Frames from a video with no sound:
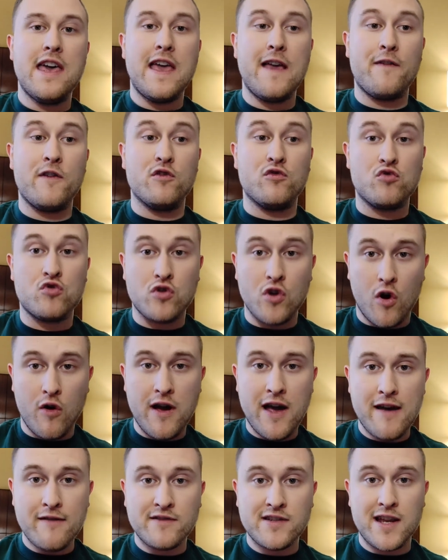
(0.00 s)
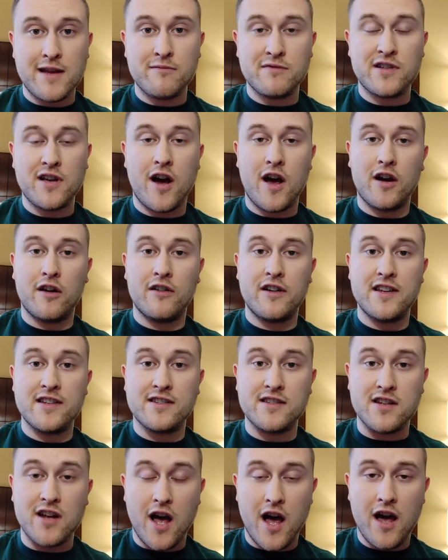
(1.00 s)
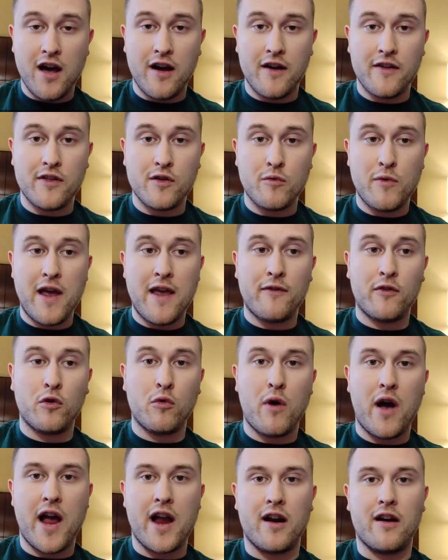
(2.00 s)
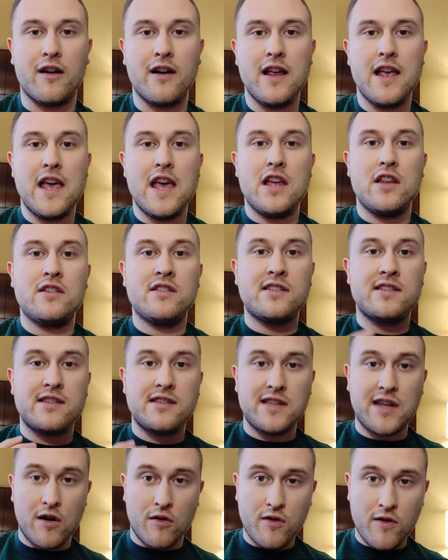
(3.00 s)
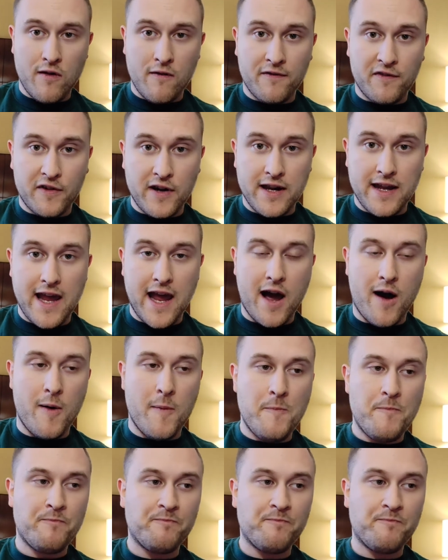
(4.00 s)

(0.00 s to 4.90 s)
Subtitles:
If you don't have James Conner and he's not on the waiver wire, still don't freak out.